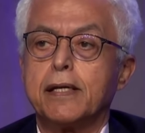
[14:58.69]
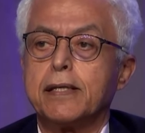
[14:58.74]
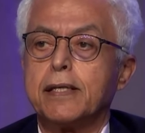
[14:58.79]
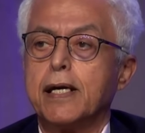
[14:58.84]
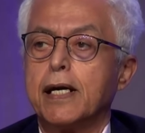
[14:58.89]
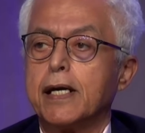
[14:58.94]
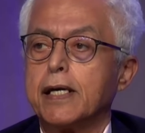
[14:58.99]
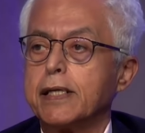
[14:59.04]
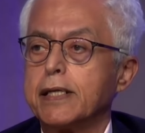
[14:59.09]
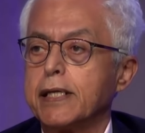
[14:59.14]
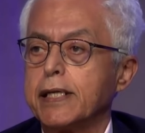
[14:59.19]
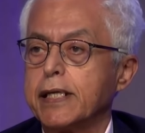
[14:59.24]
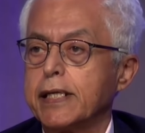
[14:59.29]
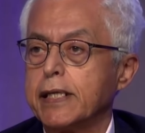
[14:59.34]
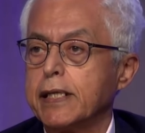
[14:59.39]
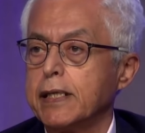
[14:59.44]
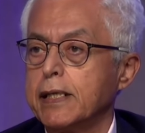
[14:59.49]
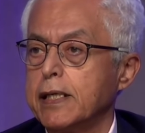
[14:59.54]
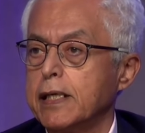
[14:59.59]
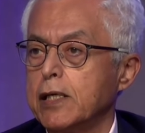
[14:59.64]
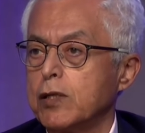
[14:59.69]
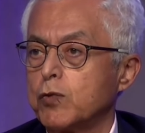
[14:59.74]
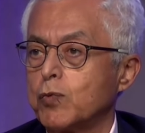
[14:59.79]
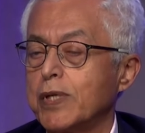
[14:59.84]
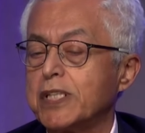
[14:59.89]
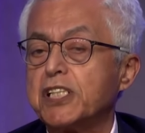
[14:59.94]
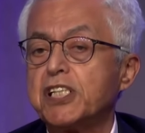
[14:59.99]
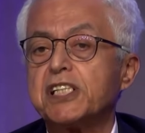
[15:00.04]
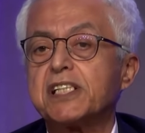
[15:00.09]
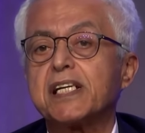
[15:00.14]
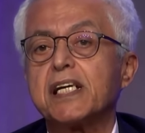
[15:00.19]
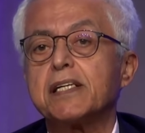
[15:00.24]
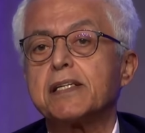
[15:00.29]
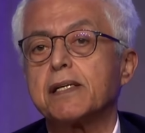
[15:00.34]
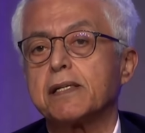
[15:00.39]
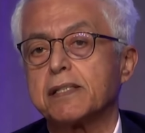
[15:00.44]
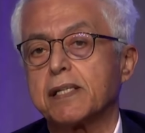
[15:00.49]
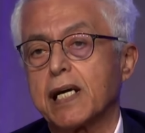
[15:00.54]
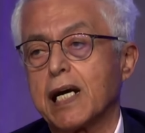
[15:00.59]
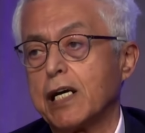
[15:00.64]
done in 20
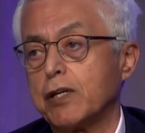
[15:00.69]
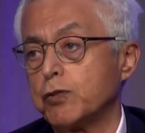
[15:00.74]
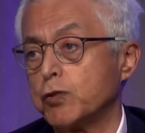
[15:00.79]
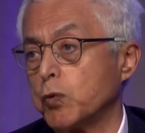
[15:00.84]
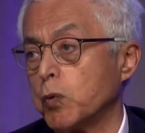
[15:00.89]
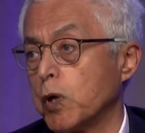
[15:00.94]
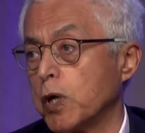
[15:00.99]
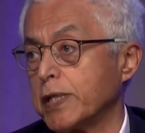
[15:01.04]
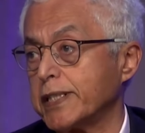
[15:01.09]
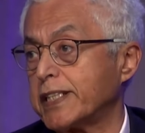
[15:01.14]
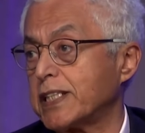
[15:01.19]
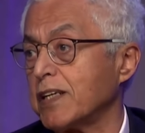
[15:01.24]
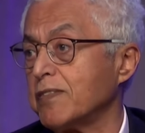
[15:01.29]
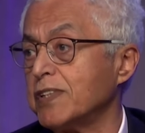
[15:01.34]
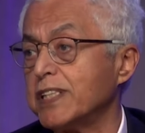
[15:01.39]
centers around the world, 7